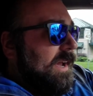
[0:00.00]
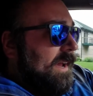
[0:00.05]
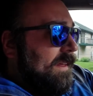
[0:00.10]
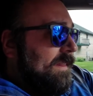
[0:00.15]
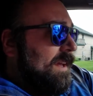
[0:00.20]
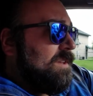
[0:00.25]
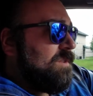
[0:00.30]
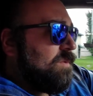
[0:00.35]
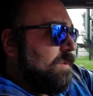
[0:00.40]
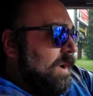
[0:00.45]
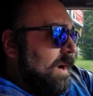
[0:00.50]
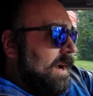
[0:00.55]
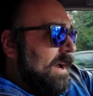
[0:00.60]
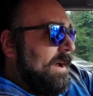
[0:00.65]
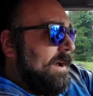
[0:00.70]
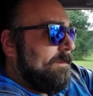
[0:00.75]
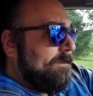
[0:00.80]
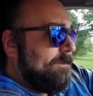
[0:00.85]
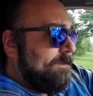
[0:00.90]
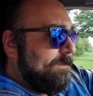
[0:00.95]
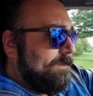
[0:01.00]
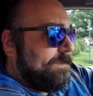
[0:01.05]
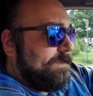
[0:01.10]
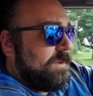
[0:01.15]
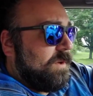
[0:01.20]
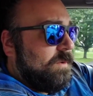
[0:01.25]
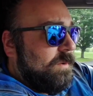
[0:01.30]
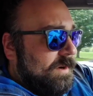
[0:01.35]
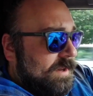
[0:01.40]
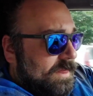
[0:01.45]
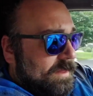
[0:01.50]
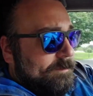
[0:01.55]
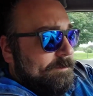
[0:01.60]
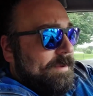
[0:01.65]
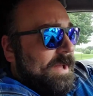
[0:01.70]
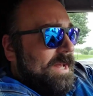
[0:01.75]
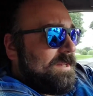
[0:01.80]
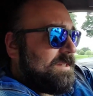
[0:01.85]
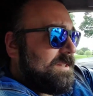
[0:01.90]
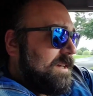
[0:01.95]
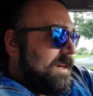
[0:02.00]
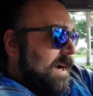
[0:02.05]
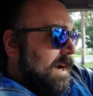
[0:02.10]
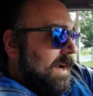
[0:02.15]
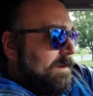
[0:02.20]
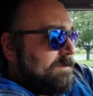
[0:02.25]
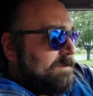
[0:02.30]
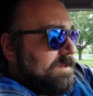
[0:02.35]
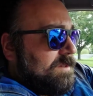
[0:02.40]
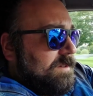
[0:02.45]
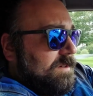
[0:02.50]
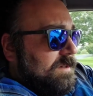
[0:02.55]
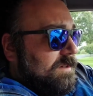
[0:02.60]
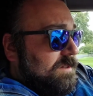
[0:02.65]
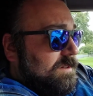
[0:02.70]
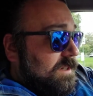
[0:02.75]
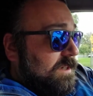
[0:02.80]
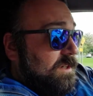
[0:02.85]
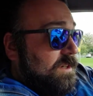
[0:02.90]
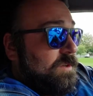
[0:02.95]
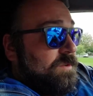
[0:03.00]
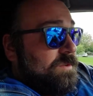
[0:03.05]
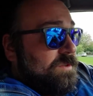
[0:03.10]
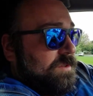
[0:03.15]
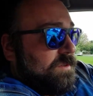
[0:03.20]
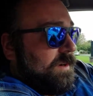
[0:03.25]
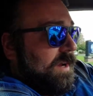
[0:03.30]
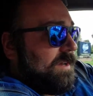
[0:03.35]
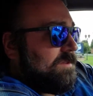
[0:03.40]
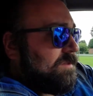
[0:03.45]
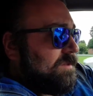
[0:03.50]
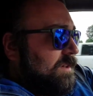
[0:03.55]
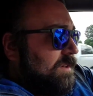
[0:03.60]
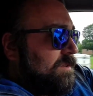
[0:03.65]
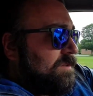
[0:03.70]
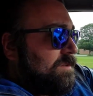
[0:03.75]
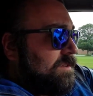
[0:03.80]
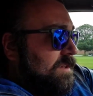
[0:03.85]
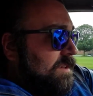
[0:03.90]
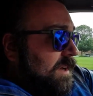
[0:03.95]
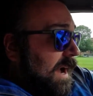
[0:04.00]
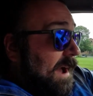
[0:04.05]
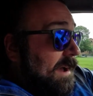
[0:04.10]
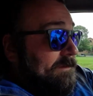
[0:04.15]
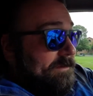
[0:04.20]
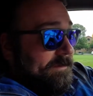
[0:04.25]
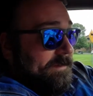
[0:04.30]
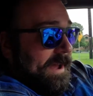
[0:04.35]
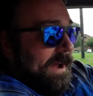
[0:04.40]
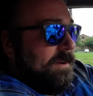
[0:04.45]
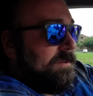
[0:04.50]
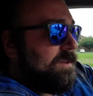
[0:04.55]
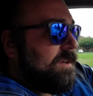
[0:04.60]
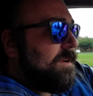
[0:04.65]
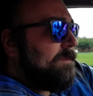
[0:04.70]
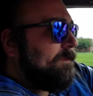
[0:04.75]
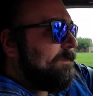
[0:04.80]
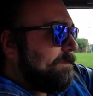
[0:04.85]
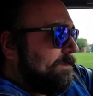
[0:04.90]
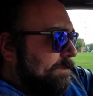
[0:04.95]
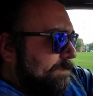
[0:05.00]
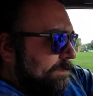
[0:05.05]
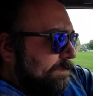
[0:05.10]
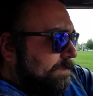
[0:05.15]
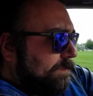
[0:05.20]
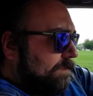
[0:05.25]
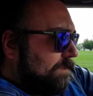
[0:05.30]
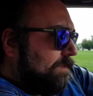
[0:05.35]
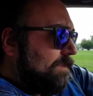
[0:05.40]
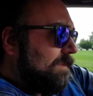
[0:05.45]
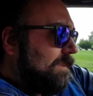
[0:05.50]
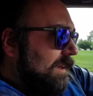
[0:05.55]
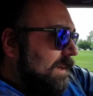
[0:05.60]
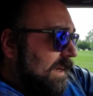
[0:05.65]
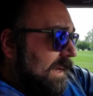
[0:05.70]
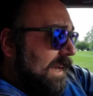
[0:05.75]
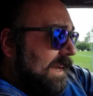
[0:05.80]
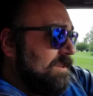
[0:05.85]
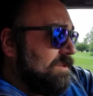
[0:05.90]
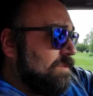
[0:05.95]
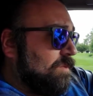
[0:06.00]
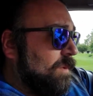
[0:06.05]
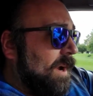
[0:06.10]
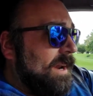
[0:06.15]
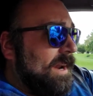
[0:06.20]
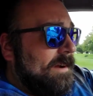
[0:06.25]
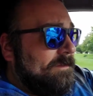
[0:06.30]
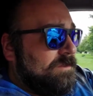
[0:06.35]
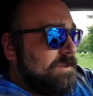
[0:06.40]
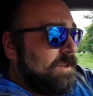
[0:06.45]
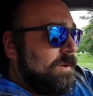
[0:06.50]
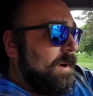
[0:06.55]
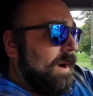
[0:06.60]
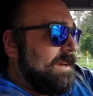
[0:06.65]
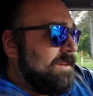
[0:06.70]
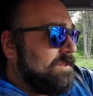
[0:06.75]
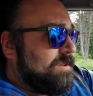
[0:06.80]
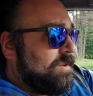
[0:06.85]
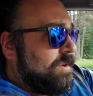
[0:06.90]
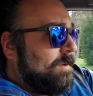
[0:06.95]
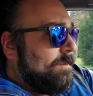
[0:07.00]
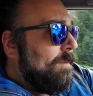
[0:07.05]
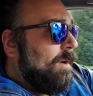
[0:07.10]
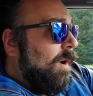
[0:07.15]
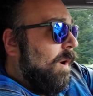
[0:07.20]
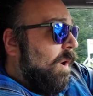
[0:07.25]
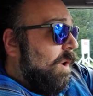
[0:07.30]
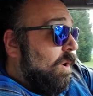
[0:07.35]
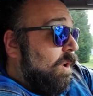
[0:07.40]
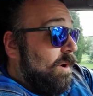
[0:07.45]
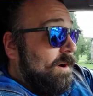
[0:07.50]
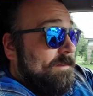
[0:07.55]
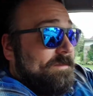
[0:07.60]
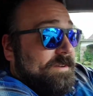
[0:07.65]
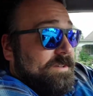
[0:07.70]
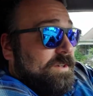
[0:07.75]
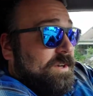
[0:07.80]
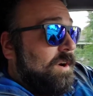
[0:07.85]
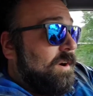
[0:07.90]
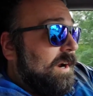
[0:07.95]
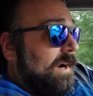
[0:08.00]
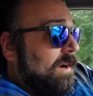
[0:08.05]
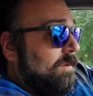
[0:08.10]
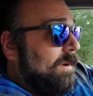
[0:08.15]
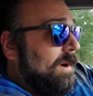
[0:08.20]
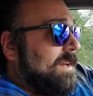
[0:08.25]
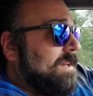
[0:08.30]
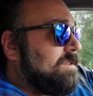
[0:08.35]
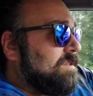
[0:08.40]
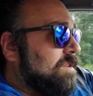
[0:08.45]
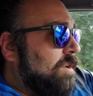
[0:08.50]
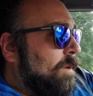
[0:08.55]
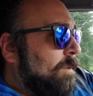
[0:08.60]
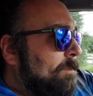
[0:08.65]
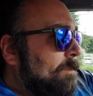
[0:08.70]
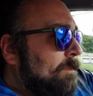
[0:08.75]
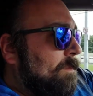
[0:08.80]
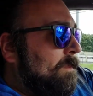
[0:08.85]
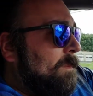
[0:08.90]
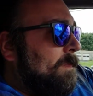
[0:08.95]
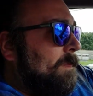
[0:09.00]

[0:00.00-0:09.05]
And that's why one of the best times to use terrestrials, I've found, is right after a rainstorm, or even during a rainstorm,